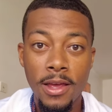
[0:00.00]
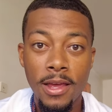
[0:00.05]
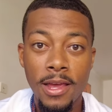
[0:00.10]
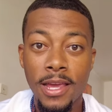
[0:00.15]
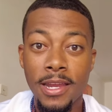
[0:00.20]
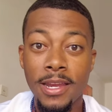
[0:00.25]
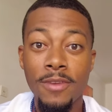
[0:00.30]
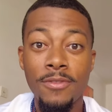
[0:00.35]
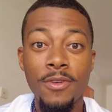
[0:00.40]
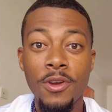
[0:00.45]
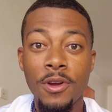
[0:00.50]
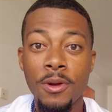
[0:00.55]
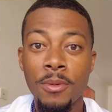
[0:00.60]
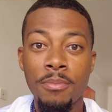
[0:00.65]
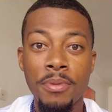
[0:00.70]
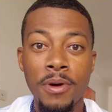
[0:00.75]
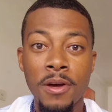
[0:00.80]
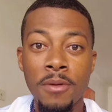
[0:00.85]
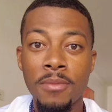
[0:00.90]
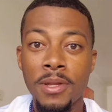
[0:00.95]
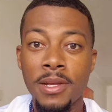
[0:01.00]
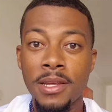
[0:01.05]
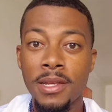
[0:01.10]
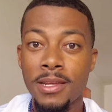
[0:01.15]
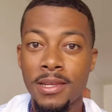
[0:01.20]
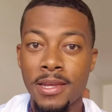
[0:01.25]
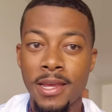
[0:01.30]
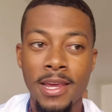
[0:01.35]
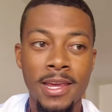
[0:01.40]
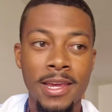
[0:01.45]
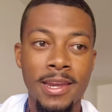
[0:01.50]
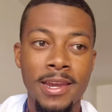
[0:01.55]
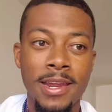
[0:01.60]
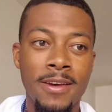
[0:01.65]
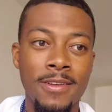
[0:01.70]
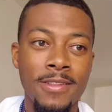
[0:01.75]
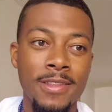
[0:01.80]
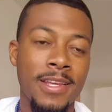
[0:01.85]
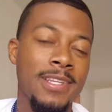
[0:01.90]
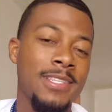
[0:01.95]
And if you're in public hanging
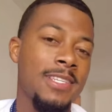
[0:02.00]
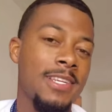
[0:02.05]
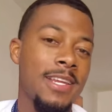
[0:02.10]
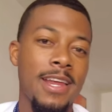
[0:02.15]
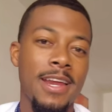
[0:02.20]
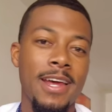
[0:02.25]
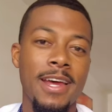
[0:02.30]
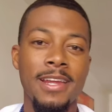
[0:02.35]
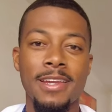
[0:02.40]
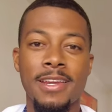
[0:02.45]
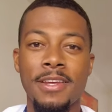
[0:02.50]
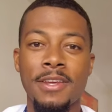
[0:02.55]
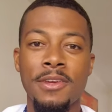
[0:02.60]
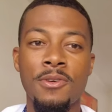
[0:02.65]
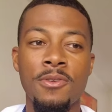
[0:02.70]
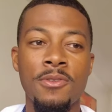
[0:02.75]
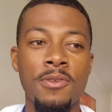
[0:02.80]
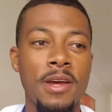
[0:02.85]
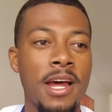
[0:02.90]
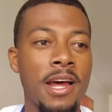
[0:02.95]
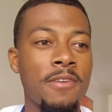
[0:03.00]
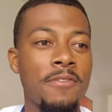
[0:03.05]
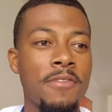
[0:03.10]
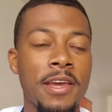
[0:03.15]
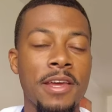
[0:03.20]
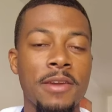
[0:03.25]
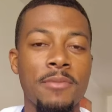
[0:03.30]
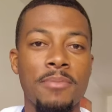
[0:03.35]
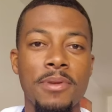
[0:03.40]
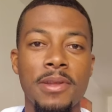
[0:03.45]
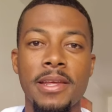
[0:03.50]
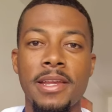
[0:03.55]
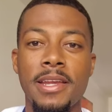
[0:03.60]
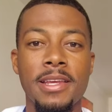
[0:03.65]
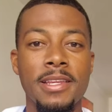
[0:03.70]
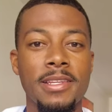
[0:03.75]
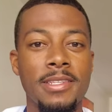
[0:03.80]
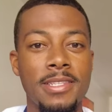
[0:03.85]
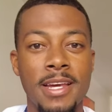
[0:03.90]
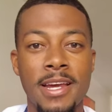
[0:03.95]
out, that's not ideal. I've had plenty
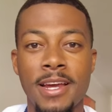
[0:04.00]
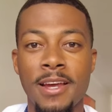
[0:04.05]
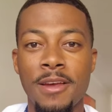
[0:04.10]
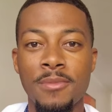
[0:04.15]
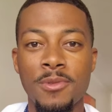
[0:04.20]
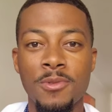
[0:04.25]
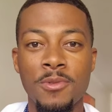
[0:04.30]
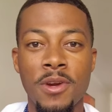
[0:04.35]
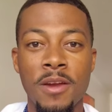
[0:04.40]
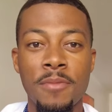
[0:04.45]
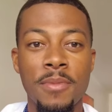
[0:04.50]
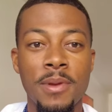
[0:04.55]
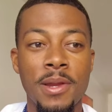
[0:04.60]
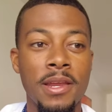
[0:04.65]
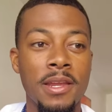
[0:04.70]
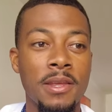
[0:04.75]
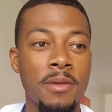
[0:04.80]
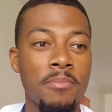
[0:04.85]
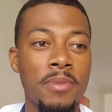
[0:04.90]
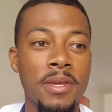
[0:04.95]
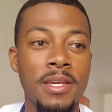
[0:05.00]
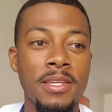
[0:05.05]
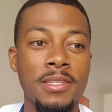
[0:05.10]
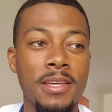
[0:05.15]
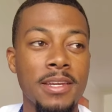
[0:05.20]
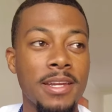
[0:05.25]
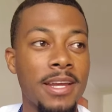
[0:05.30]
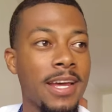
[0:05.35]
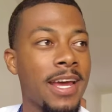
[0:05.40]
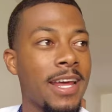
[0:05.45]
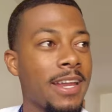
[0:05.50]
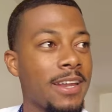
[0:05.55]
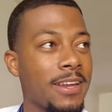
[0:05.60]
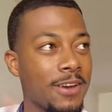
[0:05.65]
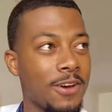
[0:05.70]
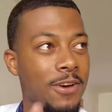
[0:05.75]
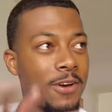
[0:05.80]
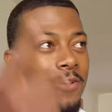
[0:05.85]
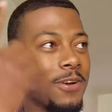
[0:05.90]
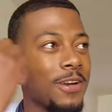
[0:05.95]
of times where I've been at Ibiza and I had to
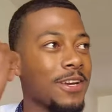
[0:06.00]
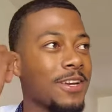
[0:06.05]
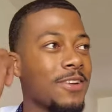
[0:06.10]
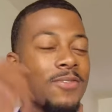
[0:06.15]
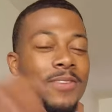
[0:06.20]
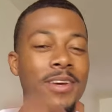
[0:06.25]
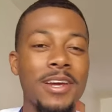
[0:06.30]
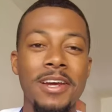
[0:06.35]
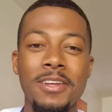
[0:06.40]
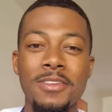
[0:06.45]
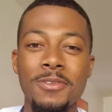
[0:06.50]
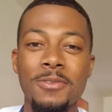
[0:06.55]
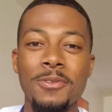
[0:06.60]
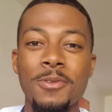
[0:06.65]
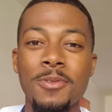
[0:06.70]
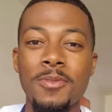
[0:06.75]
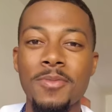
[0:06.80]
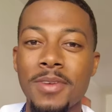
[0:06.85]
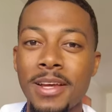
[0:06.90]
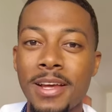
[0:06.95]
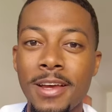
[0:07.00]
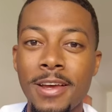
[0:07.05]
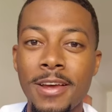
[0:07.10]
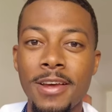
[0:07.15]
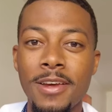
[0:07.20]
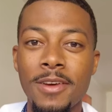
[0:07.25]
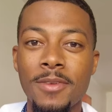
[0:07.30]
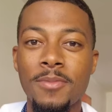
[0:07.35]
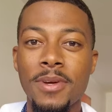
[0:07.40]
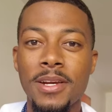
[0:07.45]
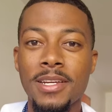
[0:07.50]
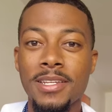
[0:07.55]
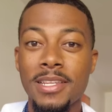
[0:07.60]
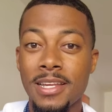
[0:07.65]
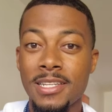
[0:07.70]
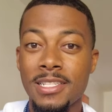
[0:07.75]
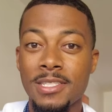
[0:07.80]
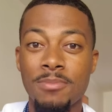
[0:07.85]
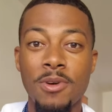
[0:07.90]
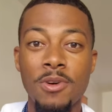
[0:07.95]
go to the bathroom because I
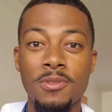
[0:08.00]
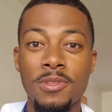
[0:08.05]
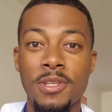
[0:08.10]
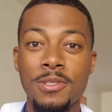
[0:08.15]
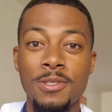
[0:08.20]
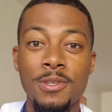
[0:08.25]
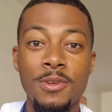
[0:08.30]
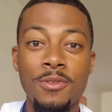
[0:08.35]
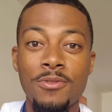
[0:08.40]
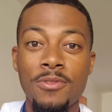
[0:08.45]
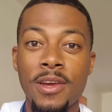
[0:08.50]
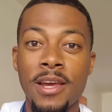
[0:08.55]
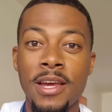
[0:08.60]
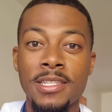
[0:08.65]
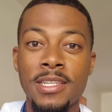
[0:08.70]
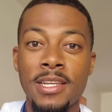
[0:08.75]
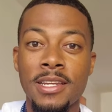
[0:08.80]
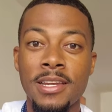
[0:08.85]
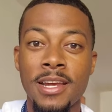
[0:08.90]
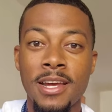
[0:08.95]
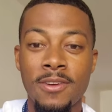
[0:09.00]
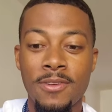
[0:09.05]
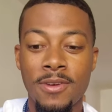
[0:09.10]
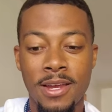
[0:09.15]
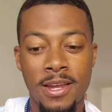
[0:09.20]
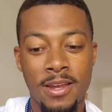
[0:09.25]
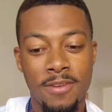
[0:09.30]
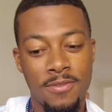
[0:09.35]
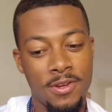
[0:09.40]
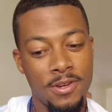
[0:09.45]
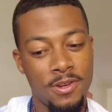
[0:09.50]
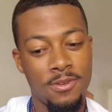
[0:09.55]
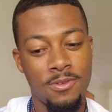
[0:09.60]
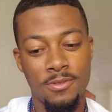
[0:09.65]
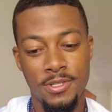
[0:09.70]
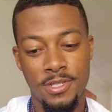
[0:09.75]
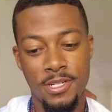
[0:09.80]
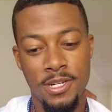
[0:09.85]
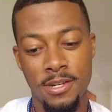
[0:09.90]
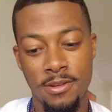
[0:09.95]
smoked it too fast and now I have to go
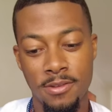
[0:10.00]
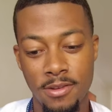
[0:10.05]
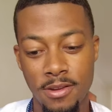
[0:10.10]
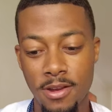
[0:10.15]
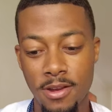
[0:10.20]
shit.